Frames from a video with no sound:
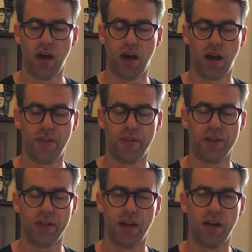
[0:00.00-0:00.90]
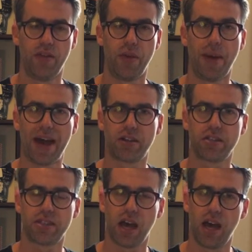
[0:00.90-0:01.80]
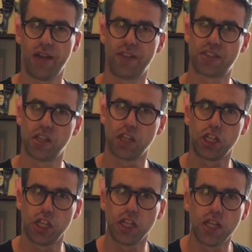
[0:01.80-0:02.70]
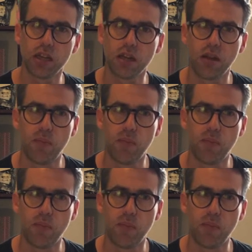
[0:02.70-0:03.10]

the batter side that's a little